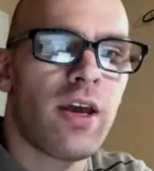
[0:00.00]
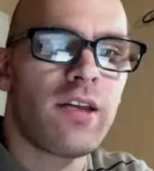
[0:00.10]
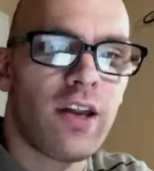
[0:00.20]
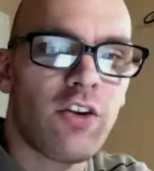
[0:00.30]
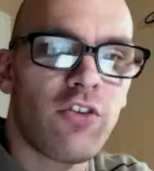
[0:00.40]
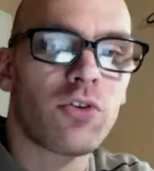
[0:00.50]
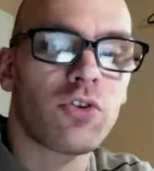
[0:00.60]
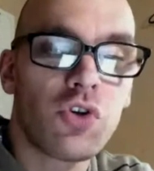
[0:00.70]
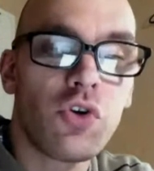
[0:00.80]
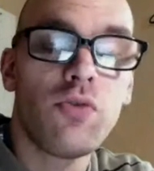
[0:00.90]
central
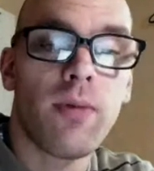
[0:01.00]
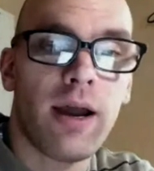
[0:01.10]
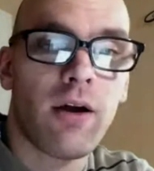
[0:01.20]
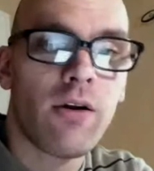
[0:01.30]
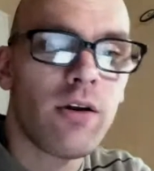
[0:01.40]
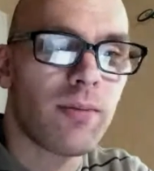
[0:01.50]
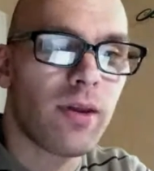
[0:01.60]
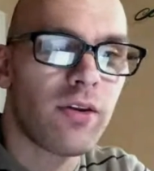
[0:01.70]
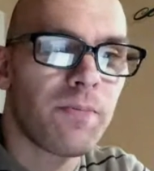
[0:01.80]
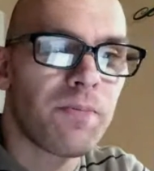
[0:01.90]
to my
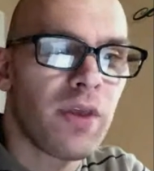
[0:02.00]
argument.